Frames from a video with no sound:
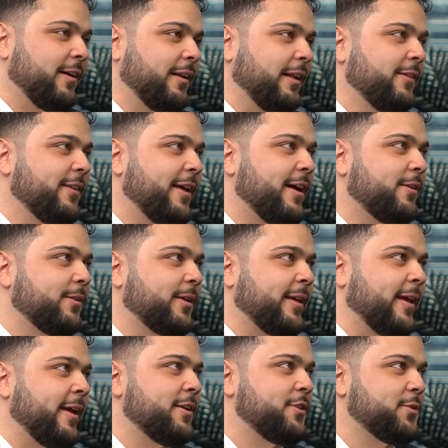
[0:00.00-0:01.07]
I love how
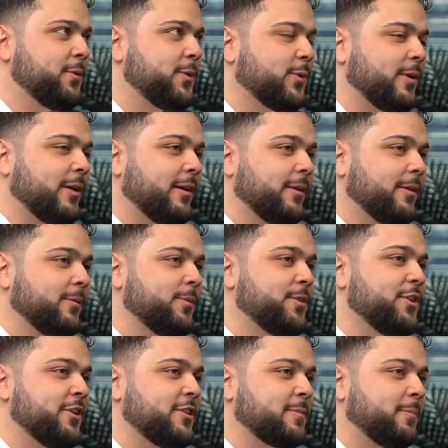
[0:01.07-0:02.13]
casual you are
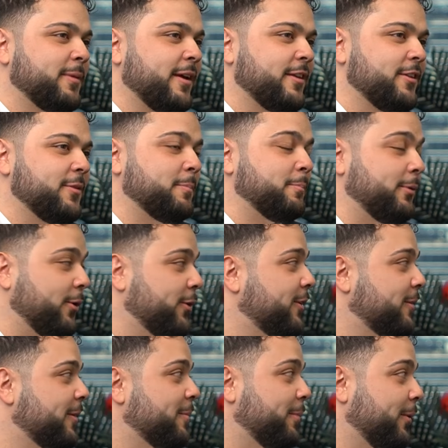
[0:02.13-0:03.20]
when you explain you
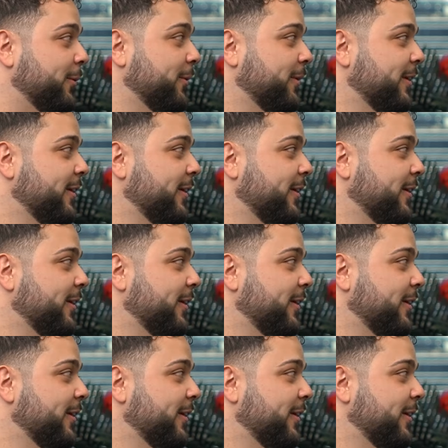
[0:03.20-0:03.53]
broke a bone.